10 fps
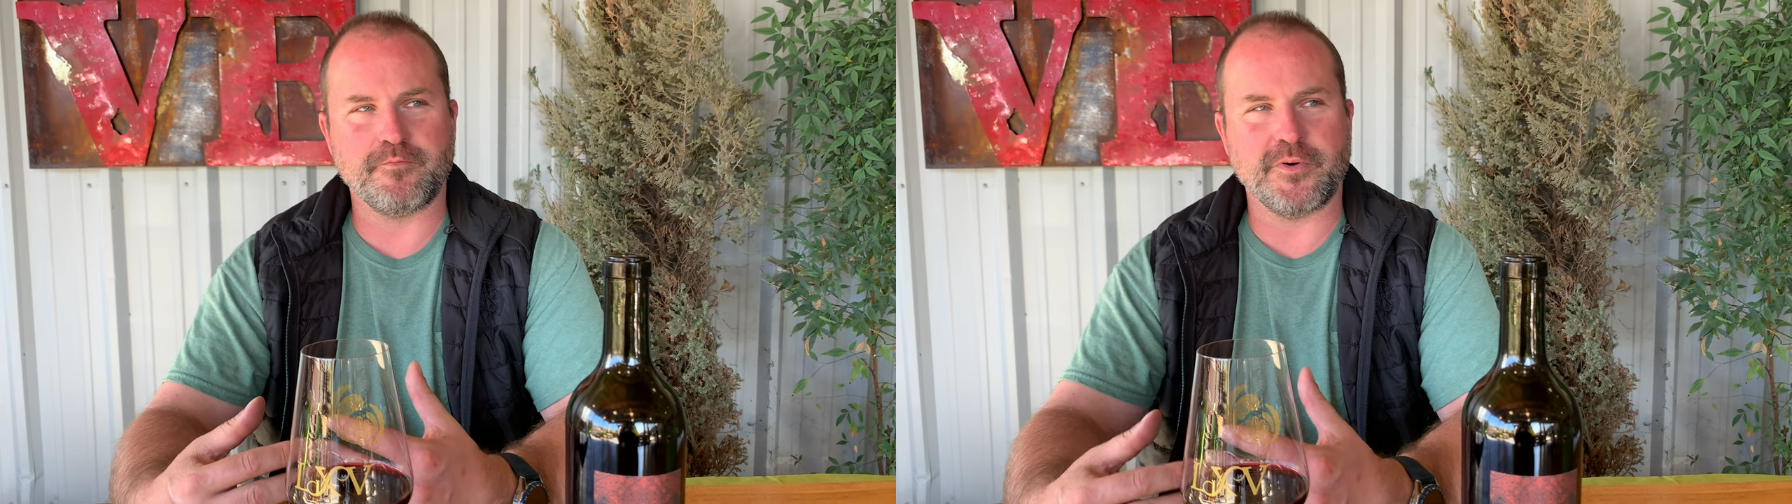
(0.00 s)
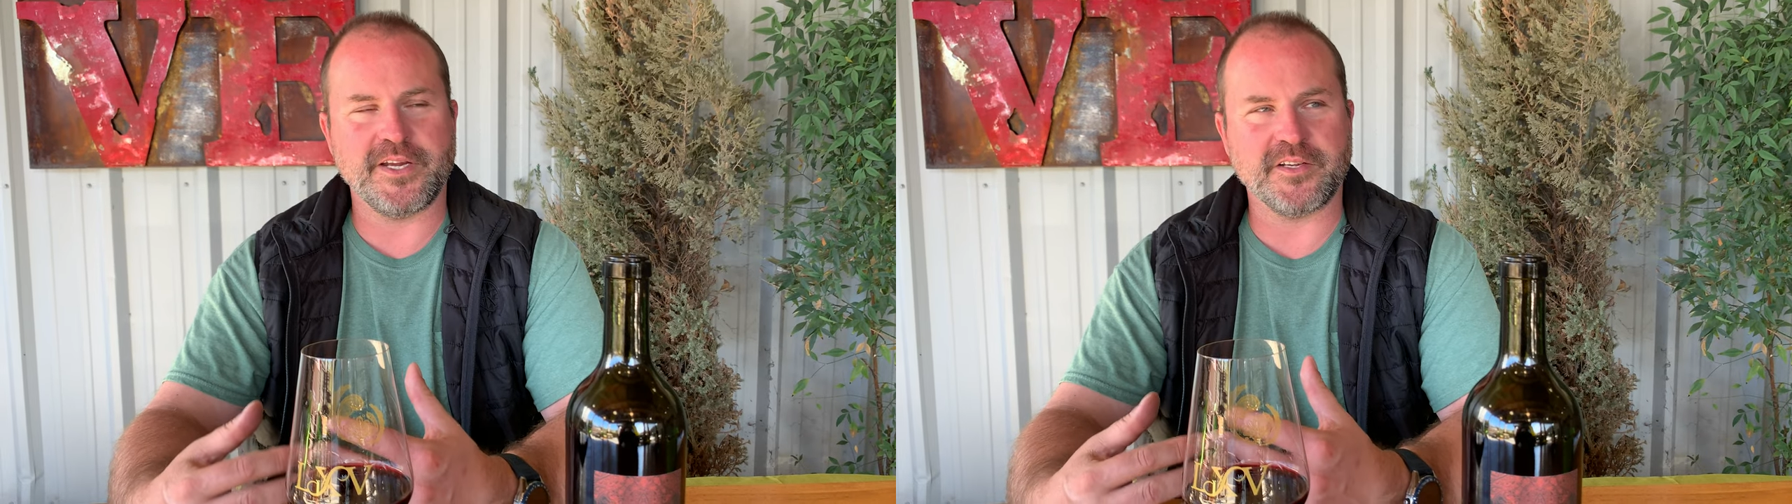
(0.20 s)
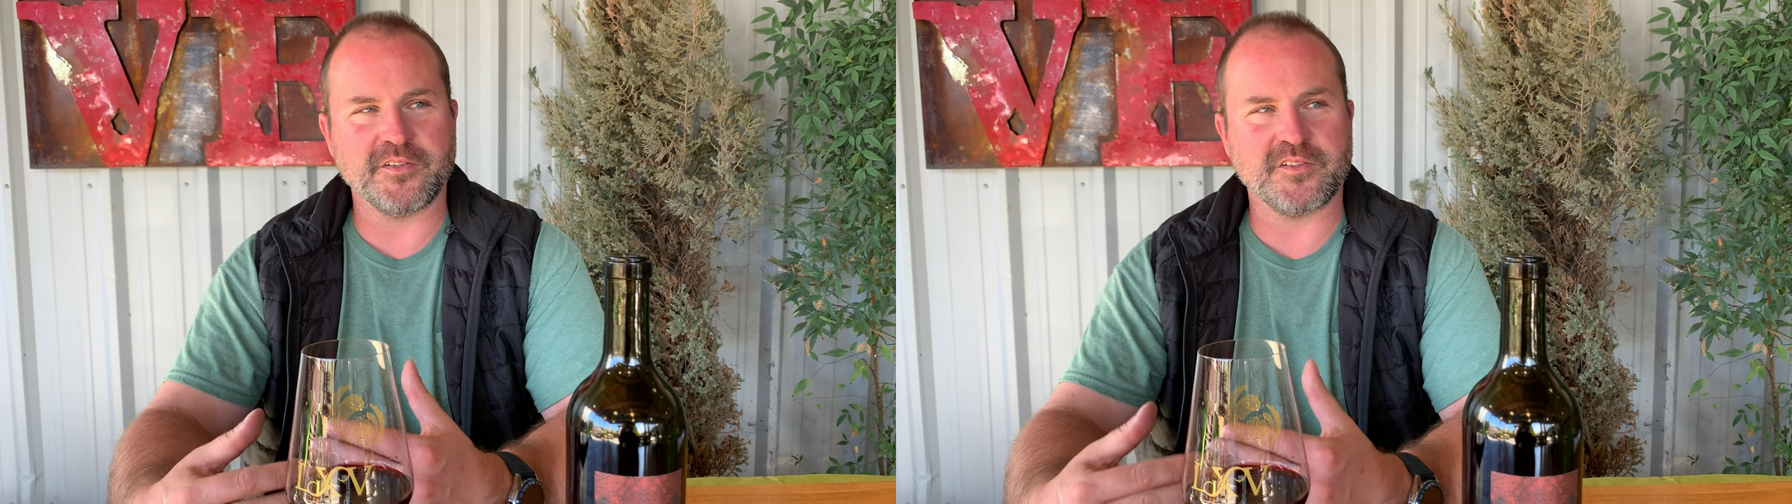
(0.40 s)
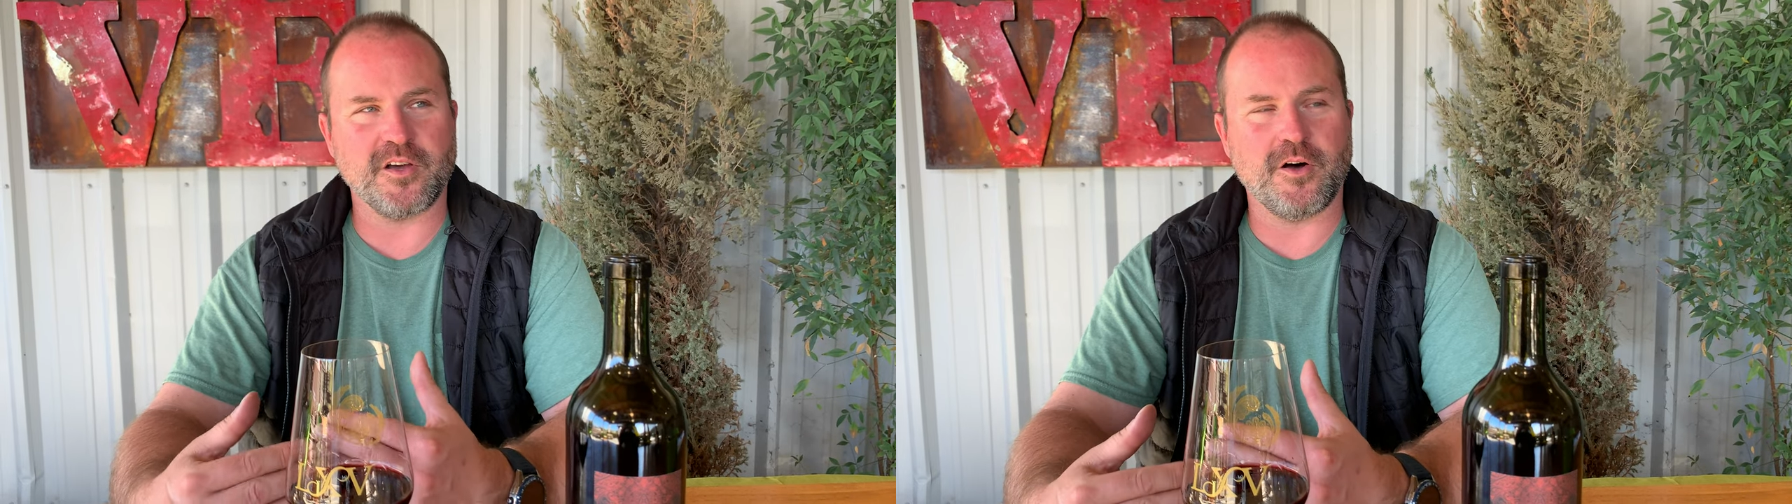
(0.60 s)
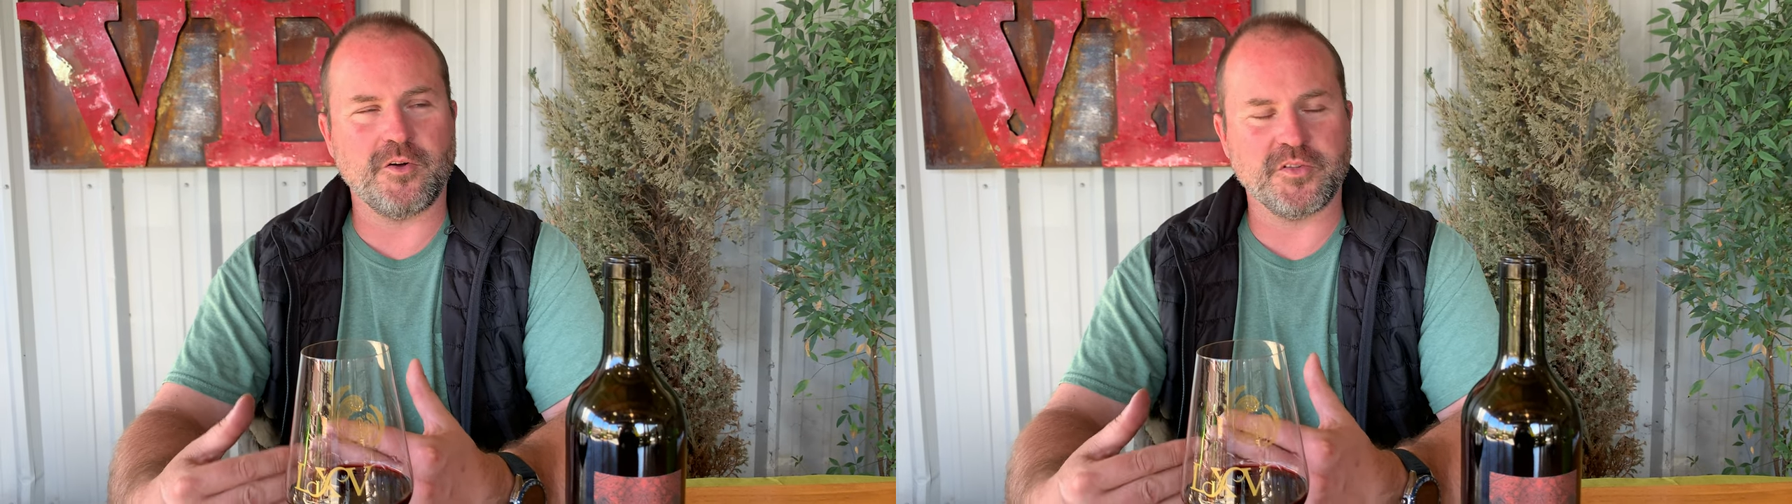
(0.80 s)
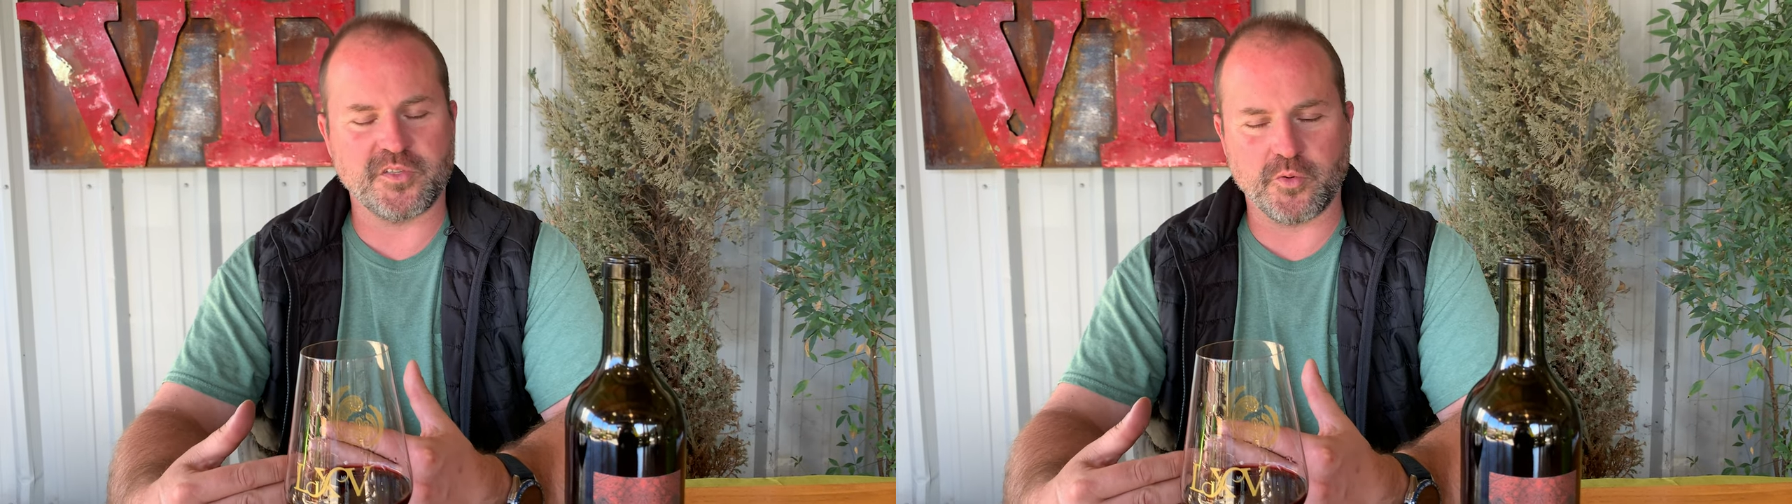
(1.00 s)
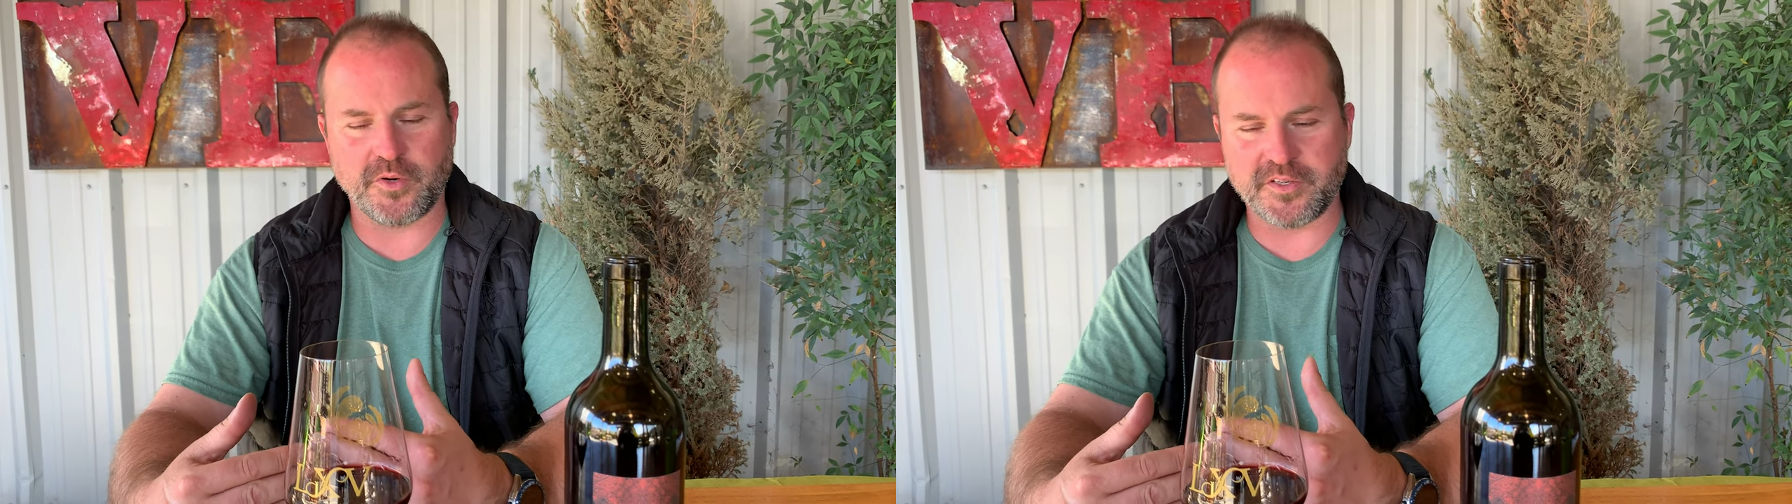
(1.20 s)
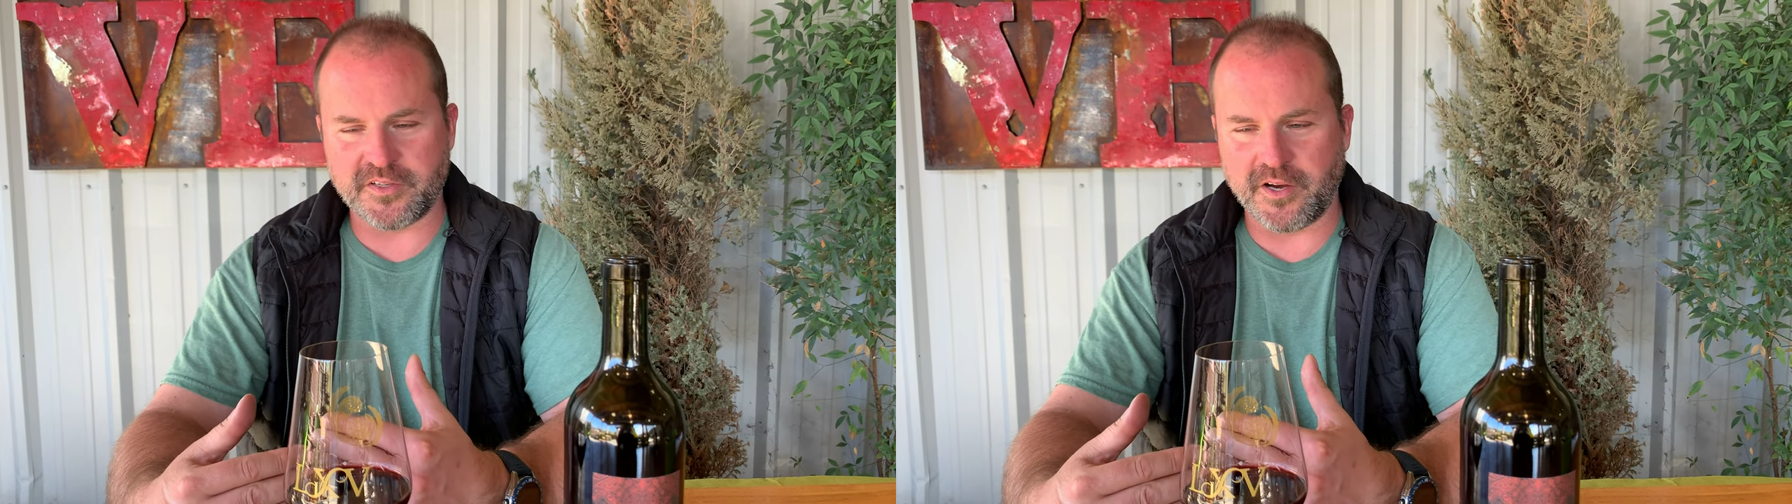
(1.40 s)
brings all sorts